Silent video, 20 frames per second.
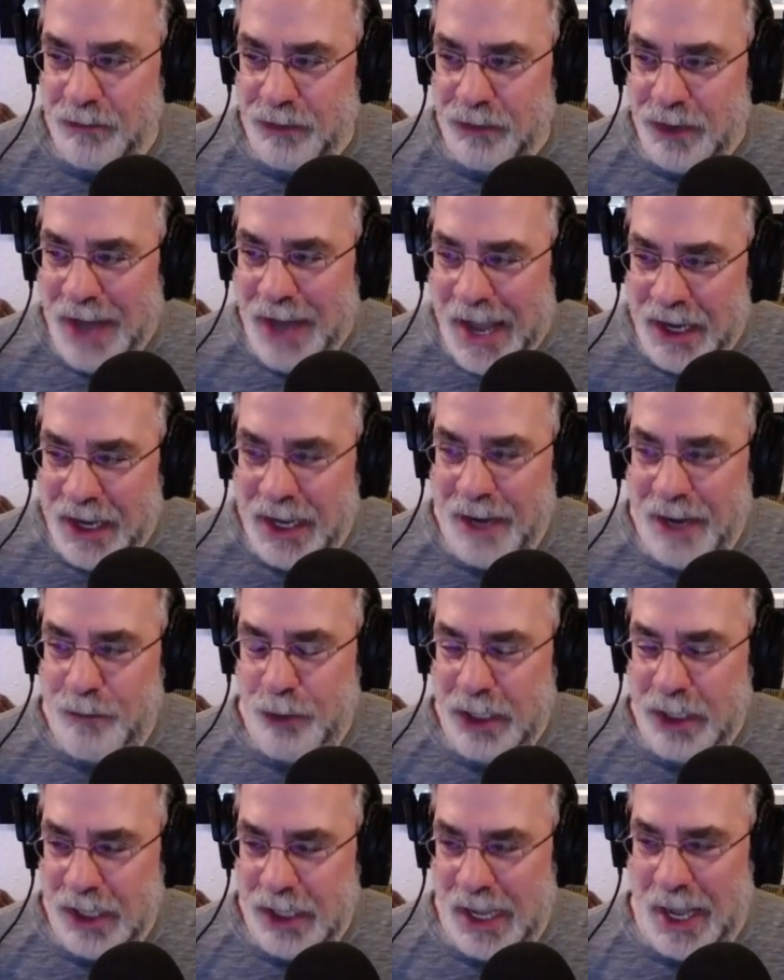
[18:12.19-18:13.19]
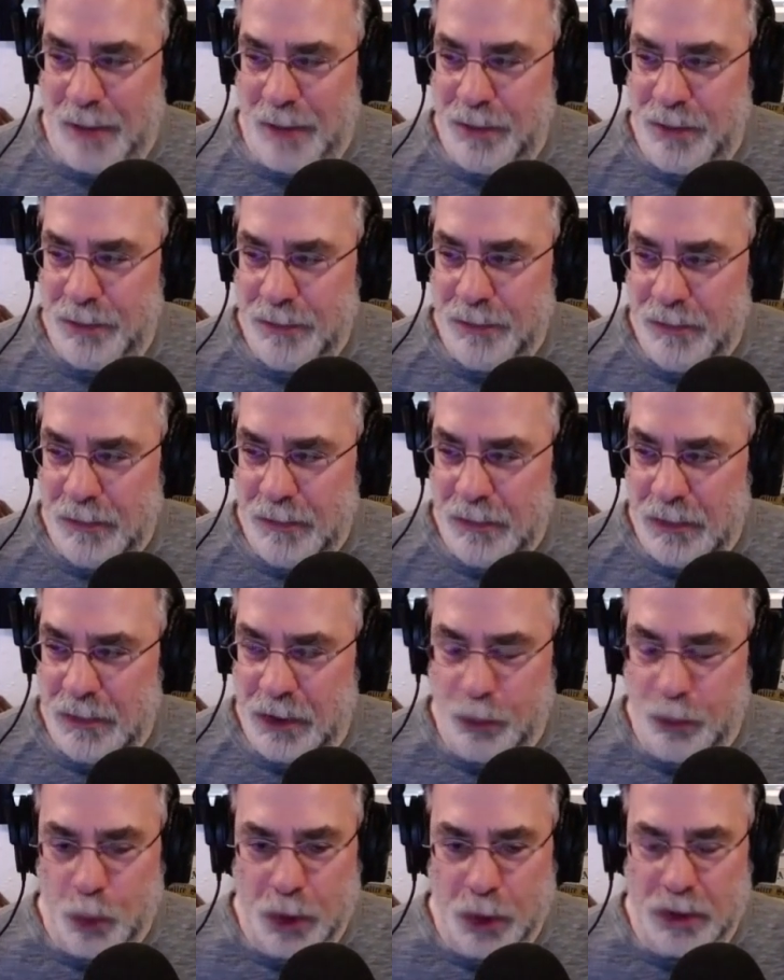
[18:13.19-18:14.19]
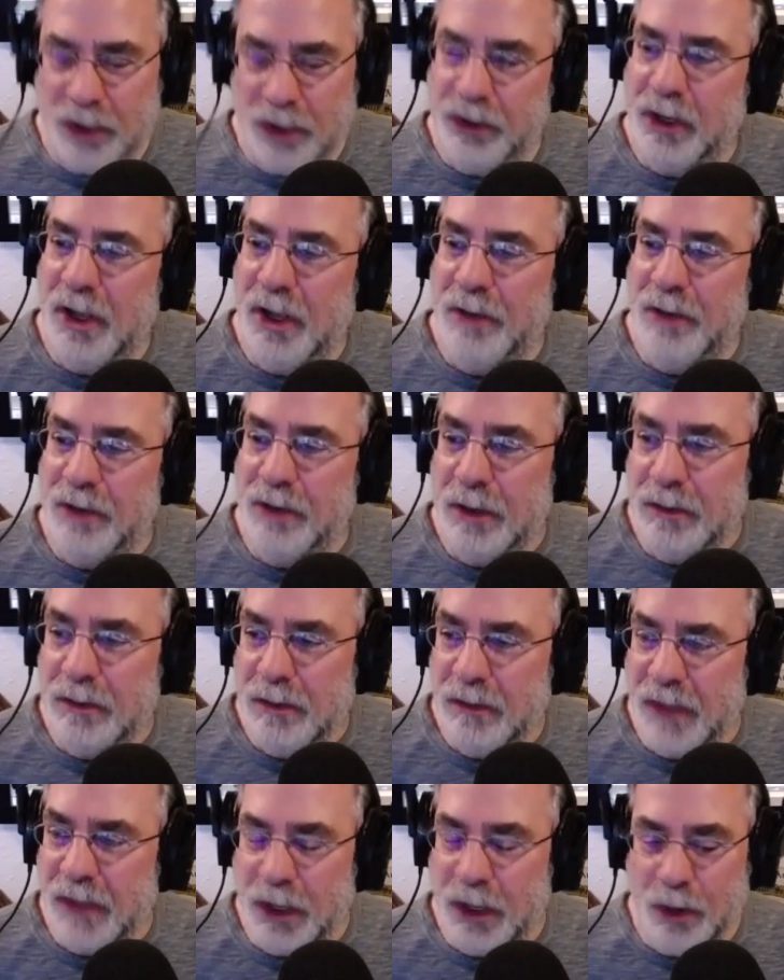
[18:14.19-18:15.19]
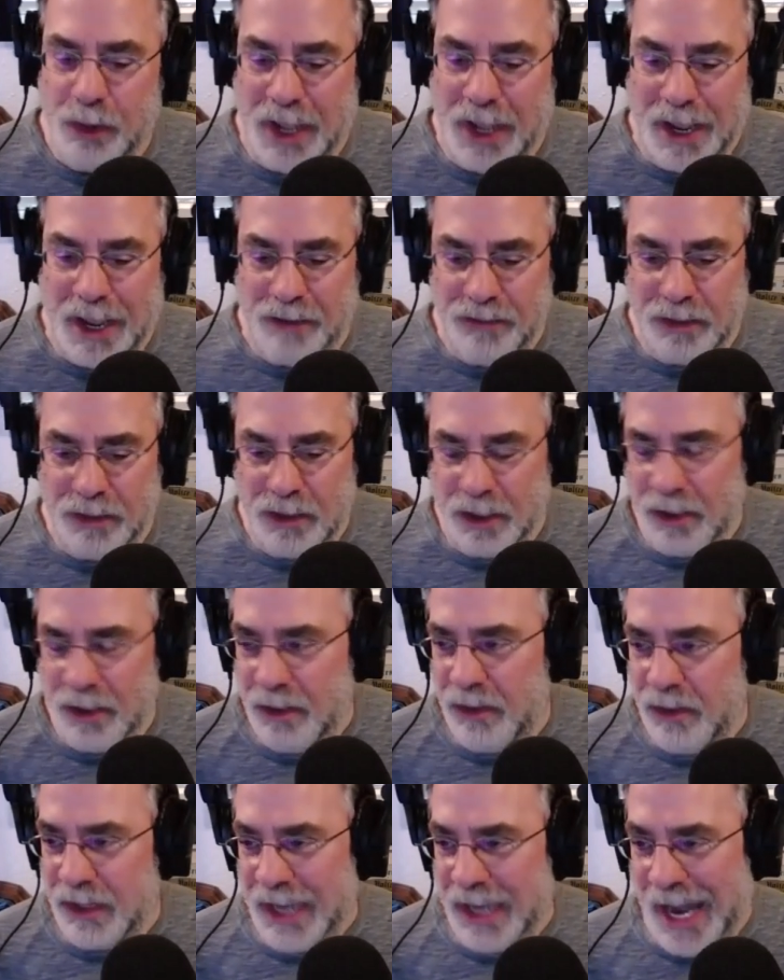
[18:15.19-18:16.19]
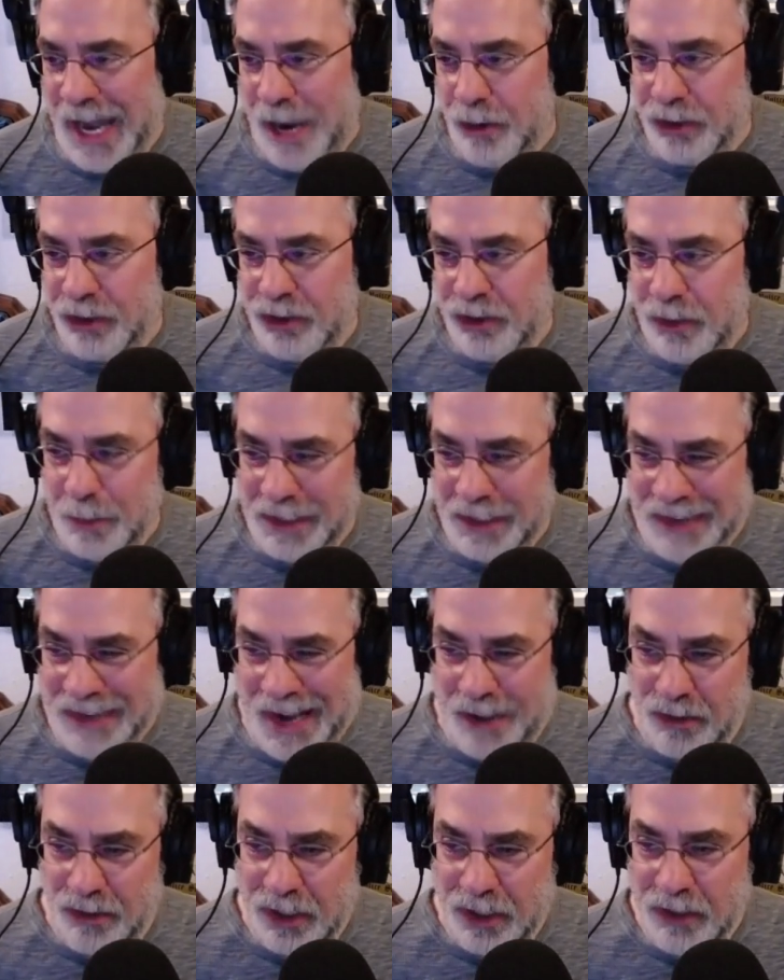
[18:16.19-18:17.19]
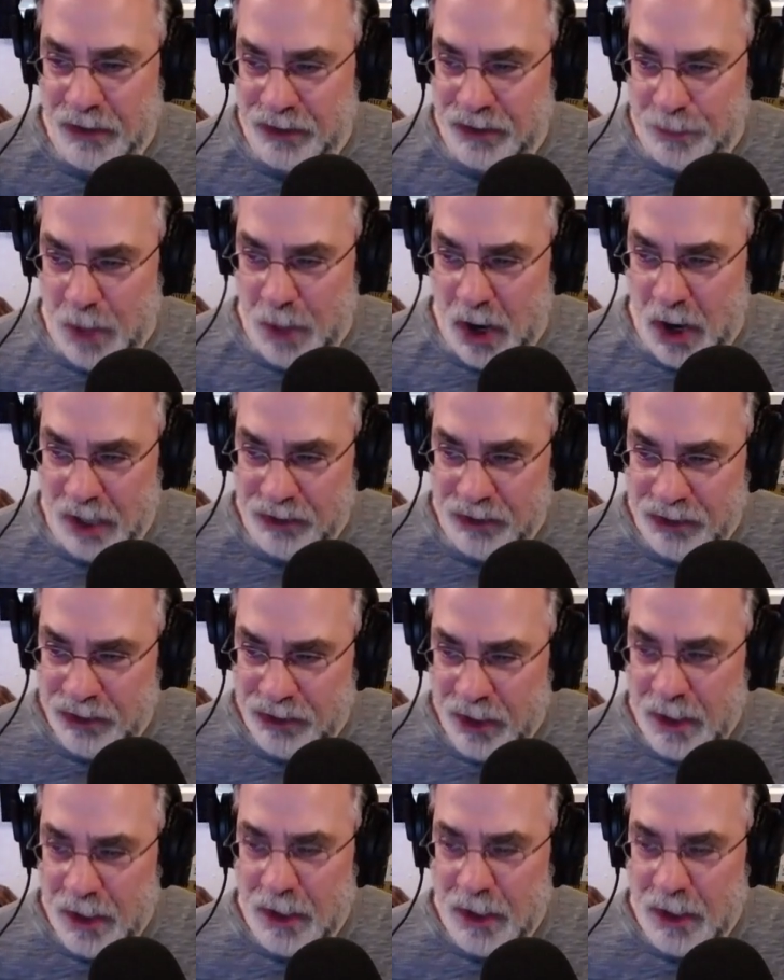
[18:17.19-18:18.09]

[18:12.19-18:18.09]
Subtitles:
Not every cop can work undercover. They don't have the character, the mentality, the smarts